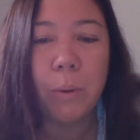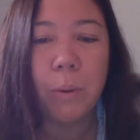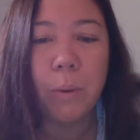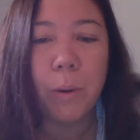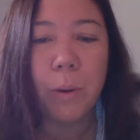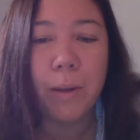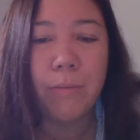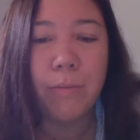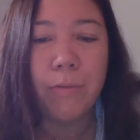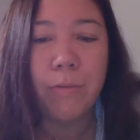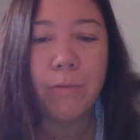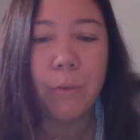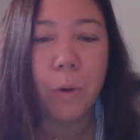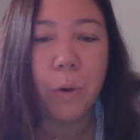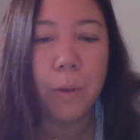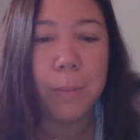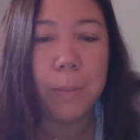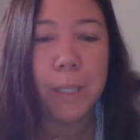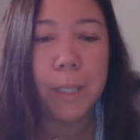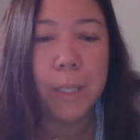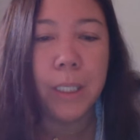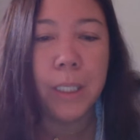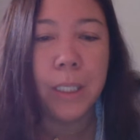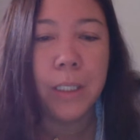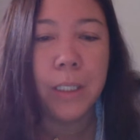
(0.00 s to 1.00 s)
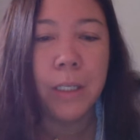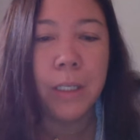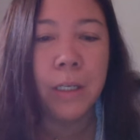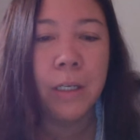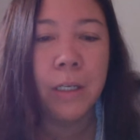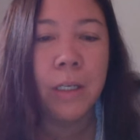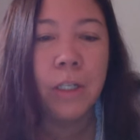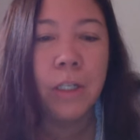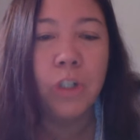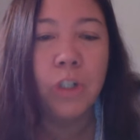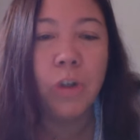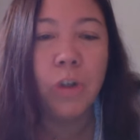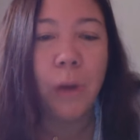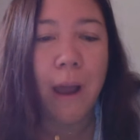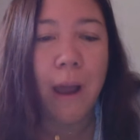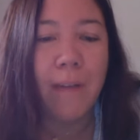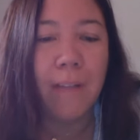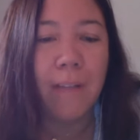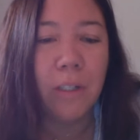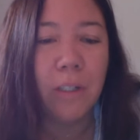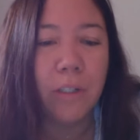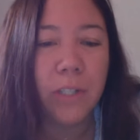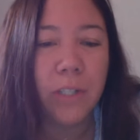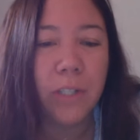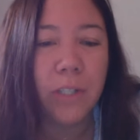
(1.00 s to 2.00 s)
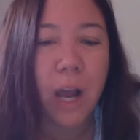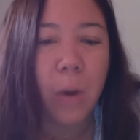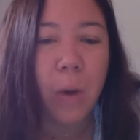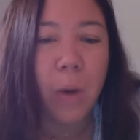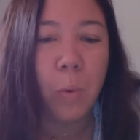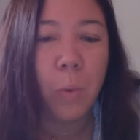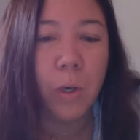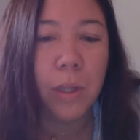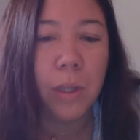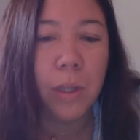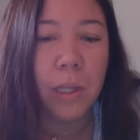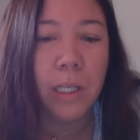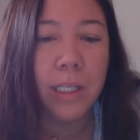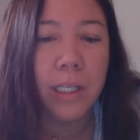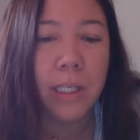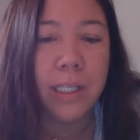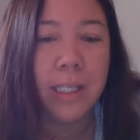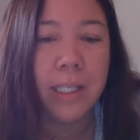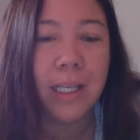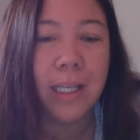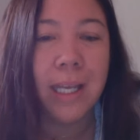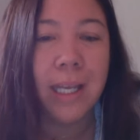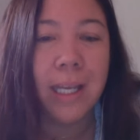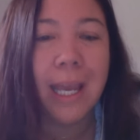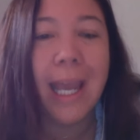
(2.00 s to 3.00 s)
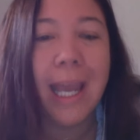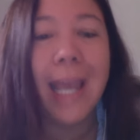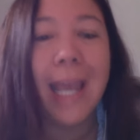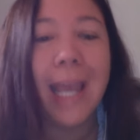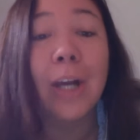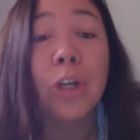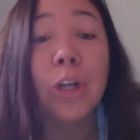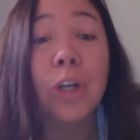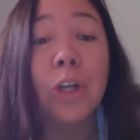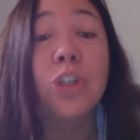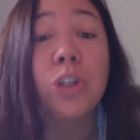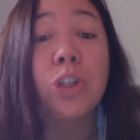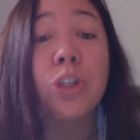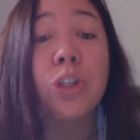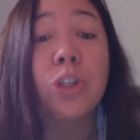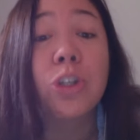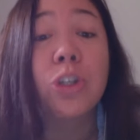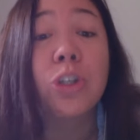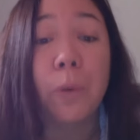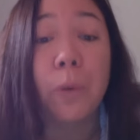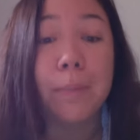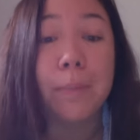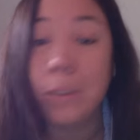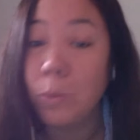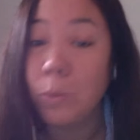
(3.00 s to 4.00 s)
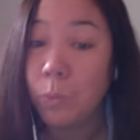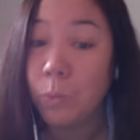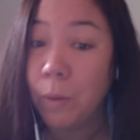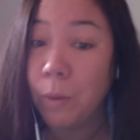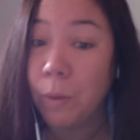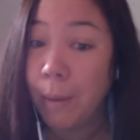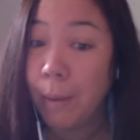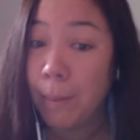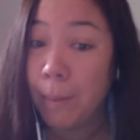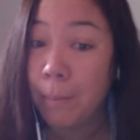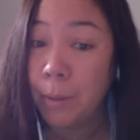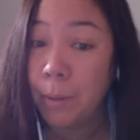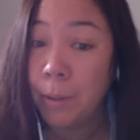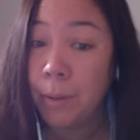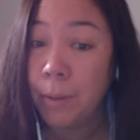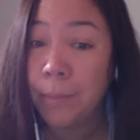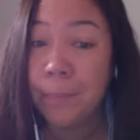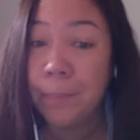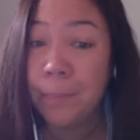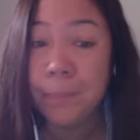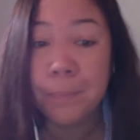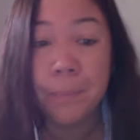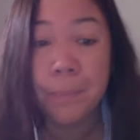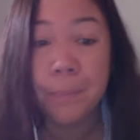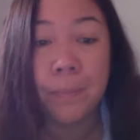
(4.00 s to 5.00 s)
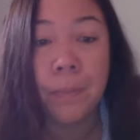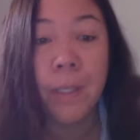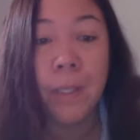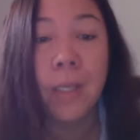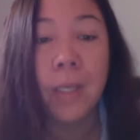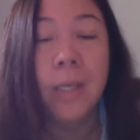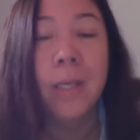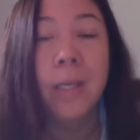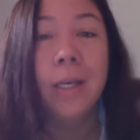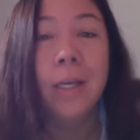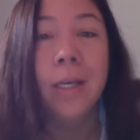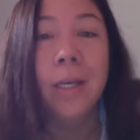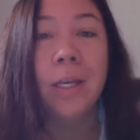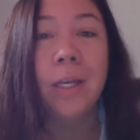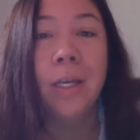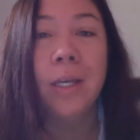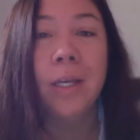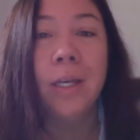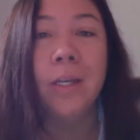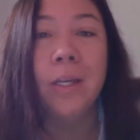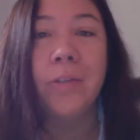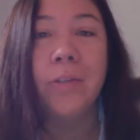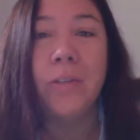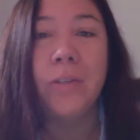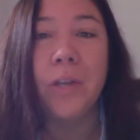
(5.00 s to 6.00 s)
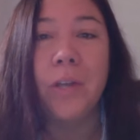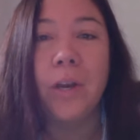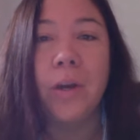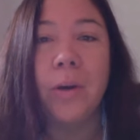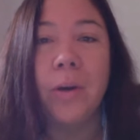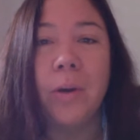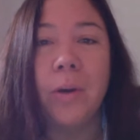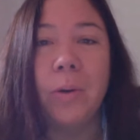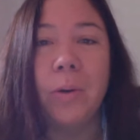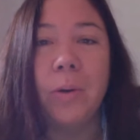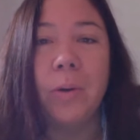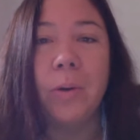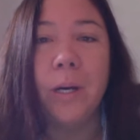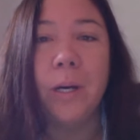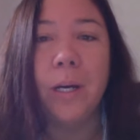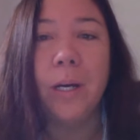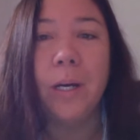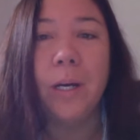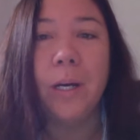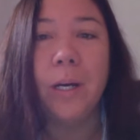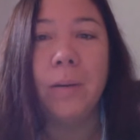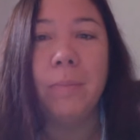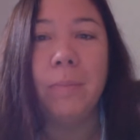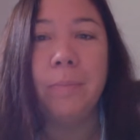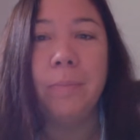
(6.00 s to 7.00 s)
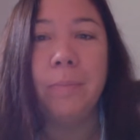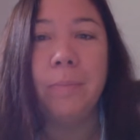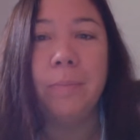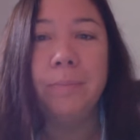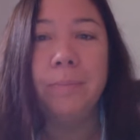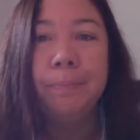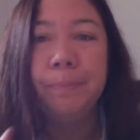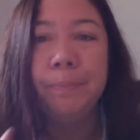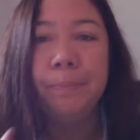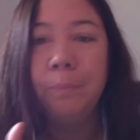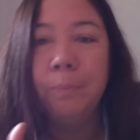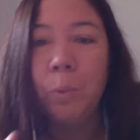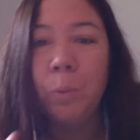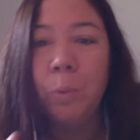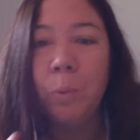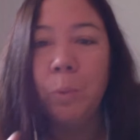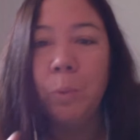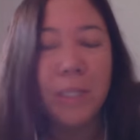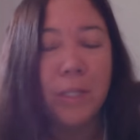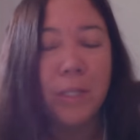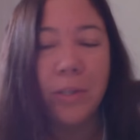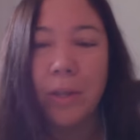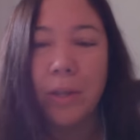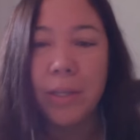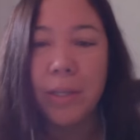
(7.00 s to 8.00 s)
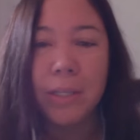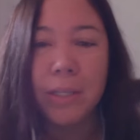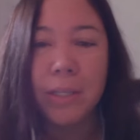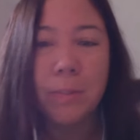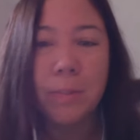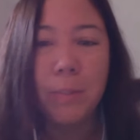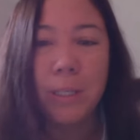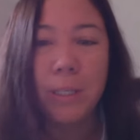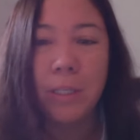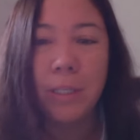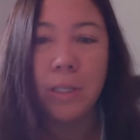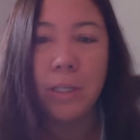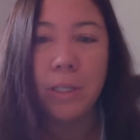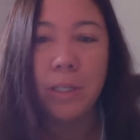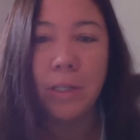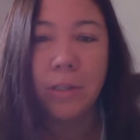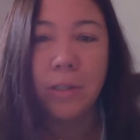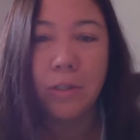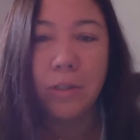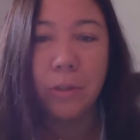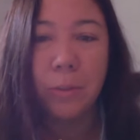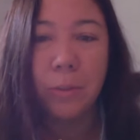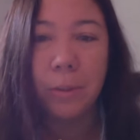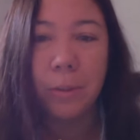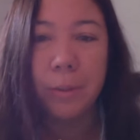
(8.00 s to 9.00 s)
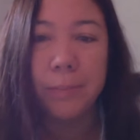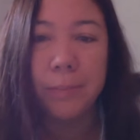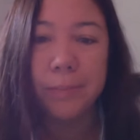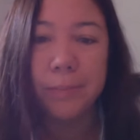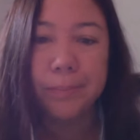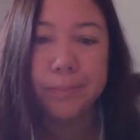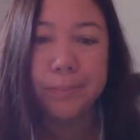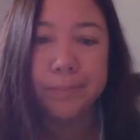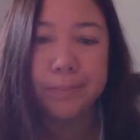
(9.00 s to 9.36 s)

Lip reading: got $14.4 million, travelers got worthless air script, remember? So what does all this mean to the